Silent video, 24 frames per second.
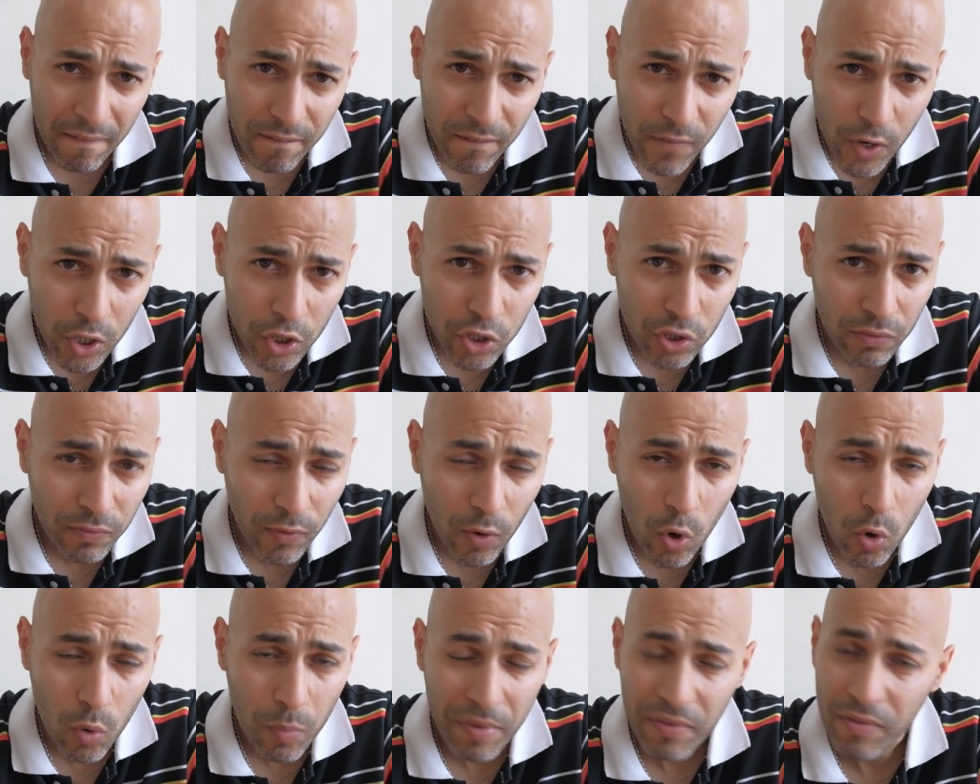First of
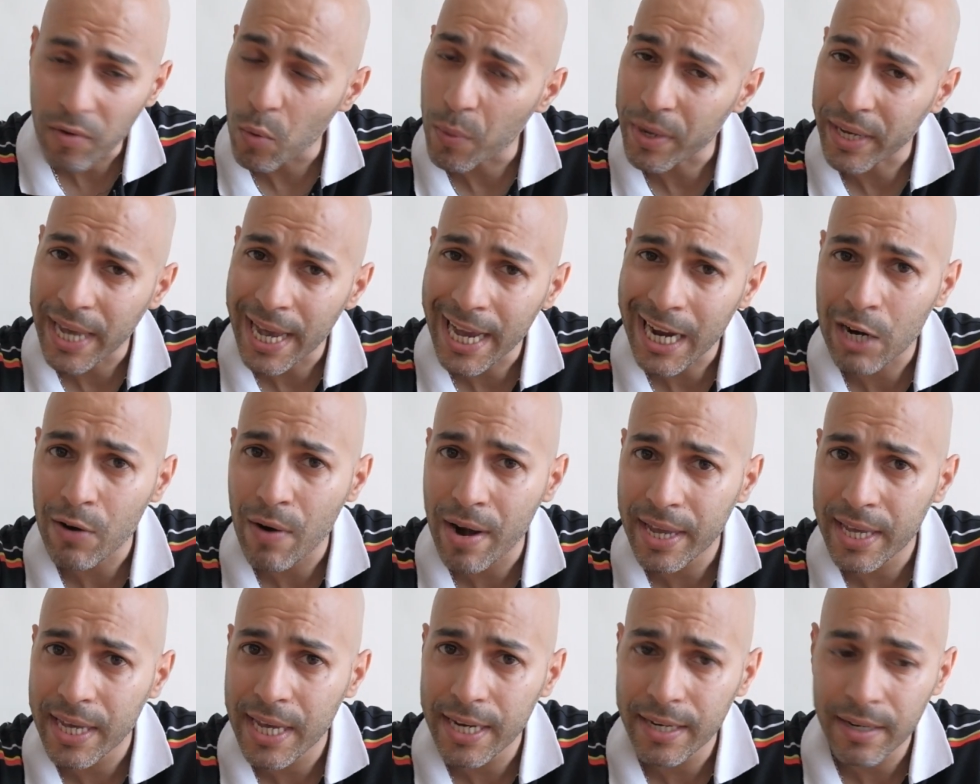all, before we get
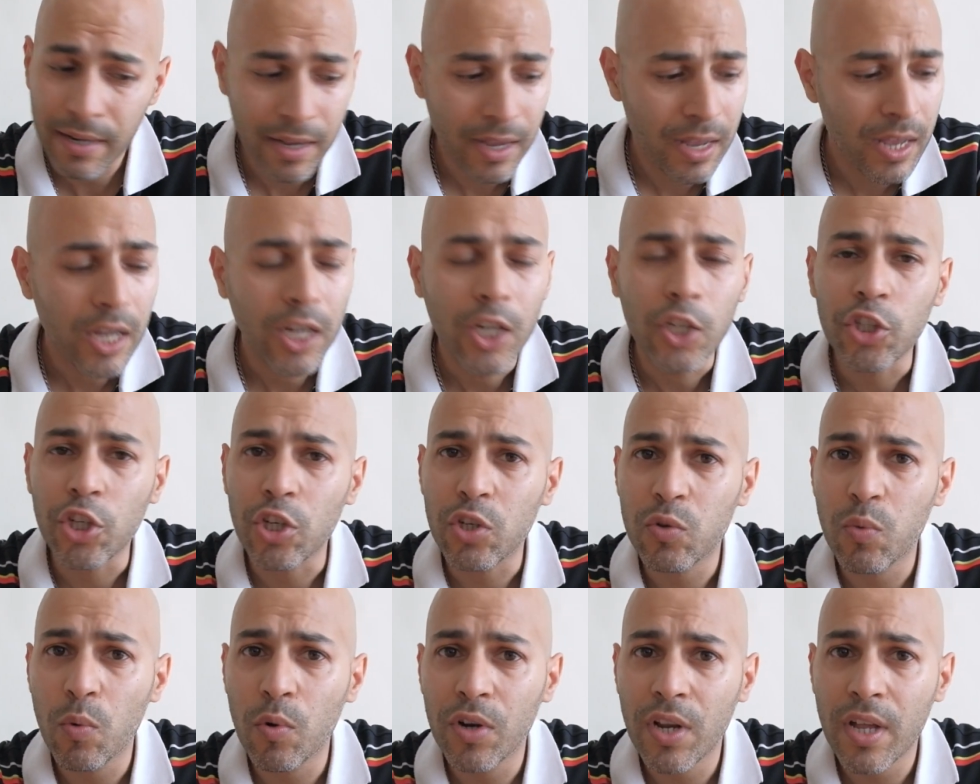cracking,
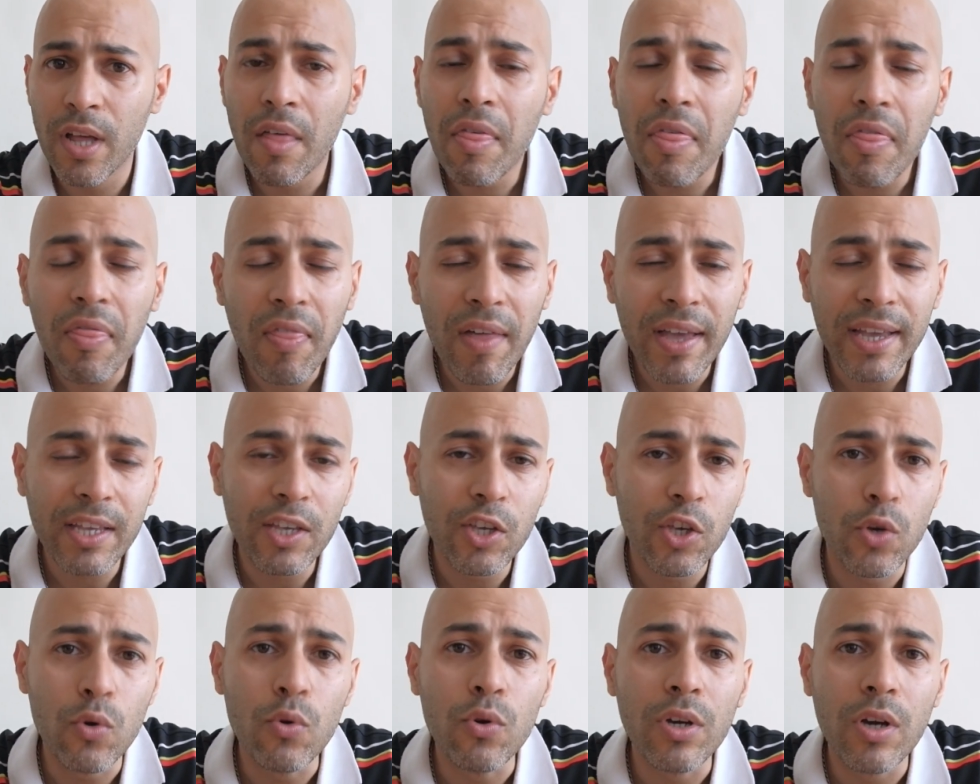just want to
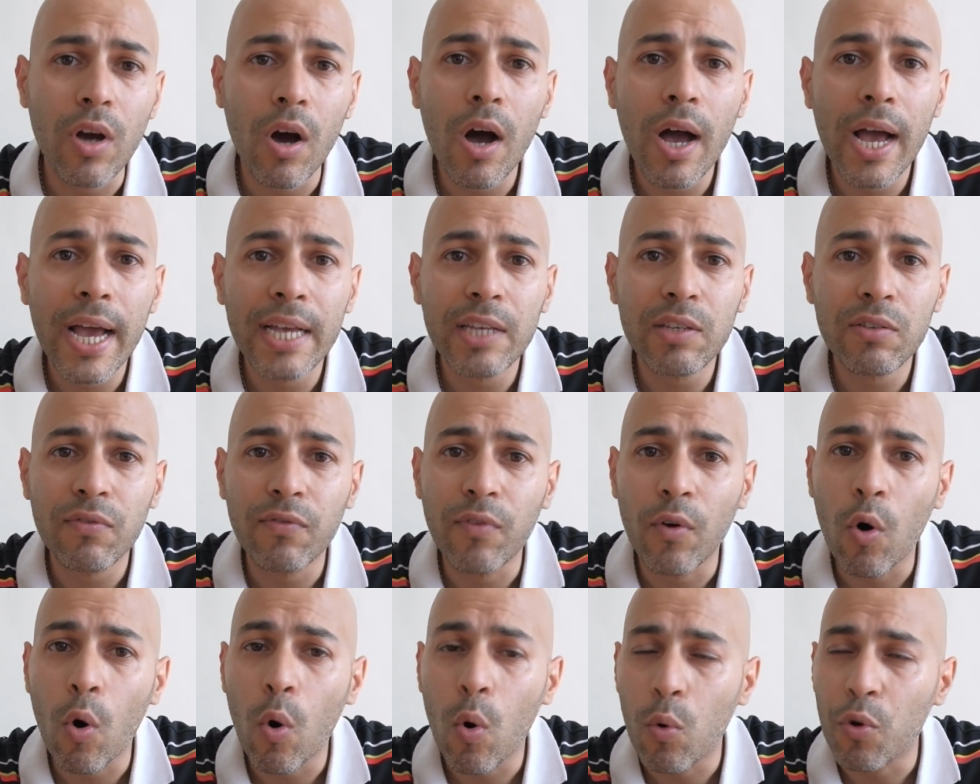thank you guys
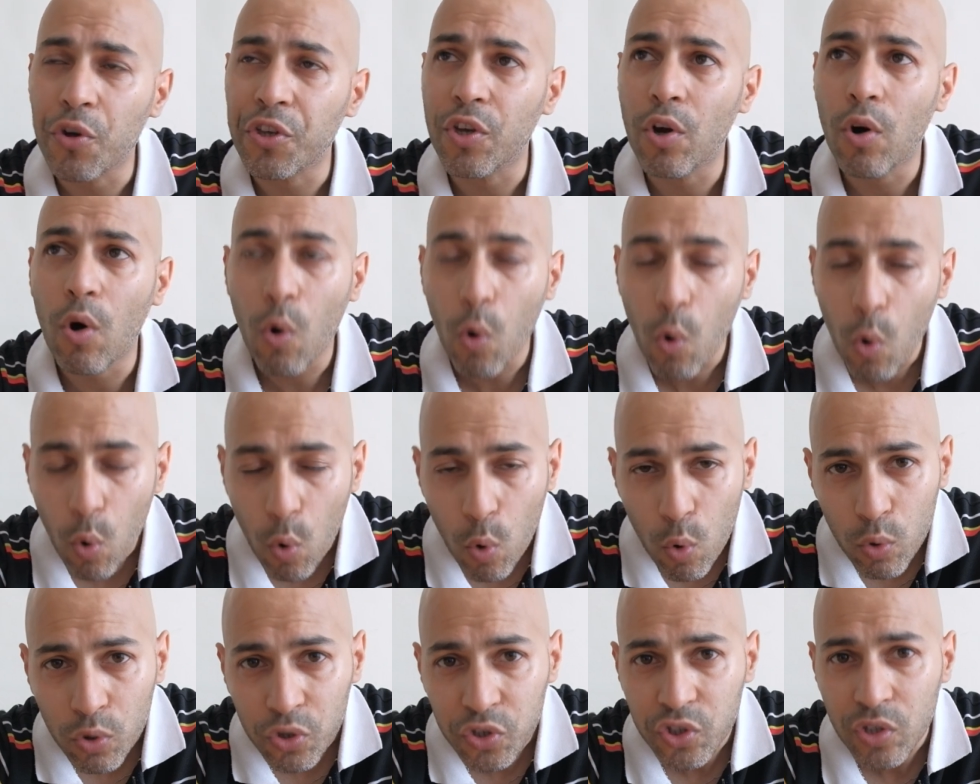for all your
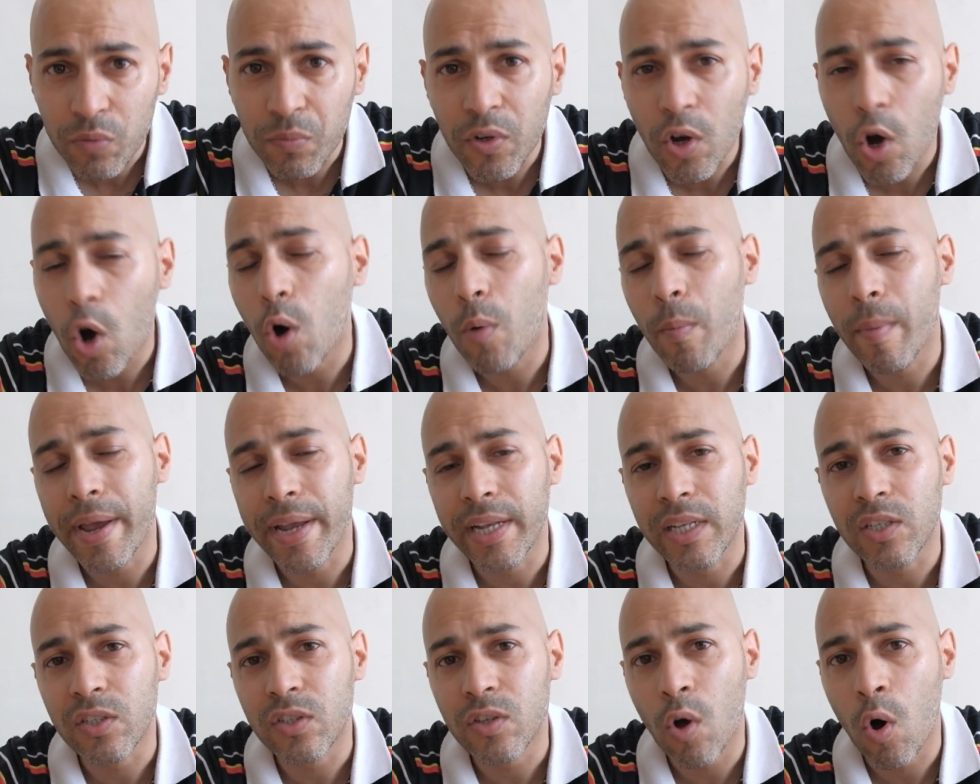awesome
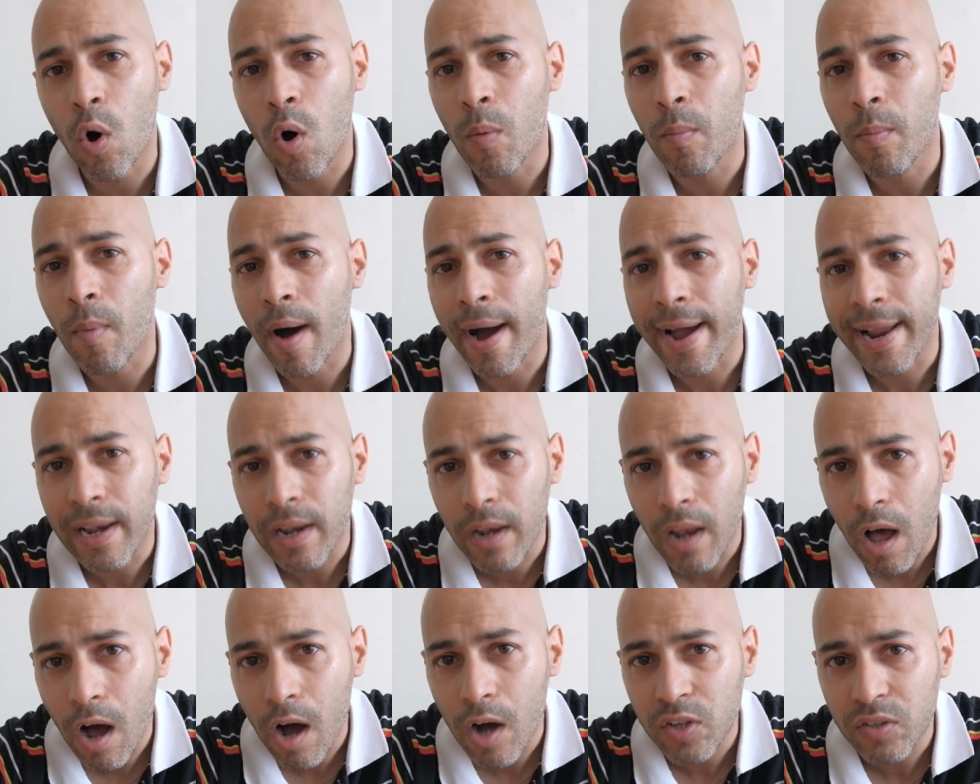comments on my
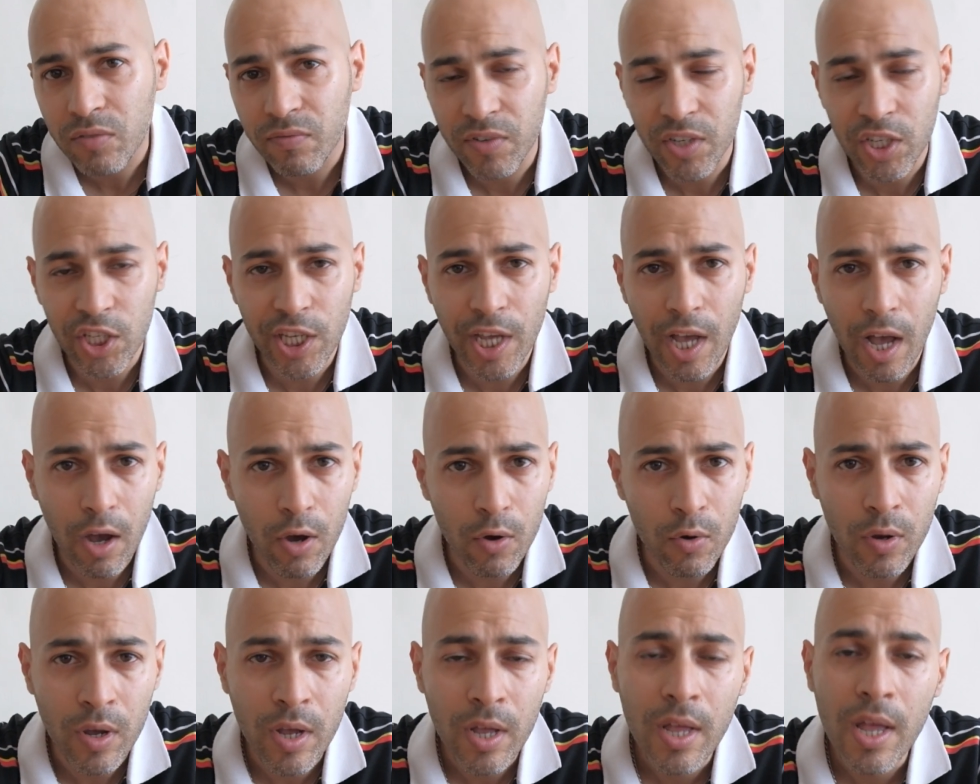last
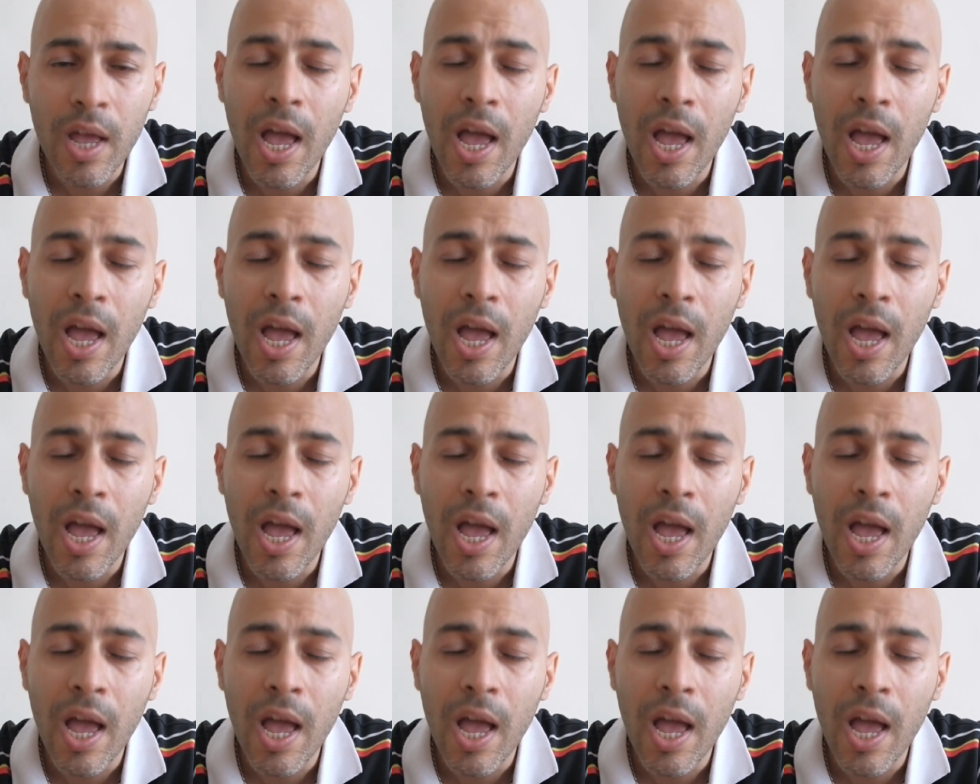video,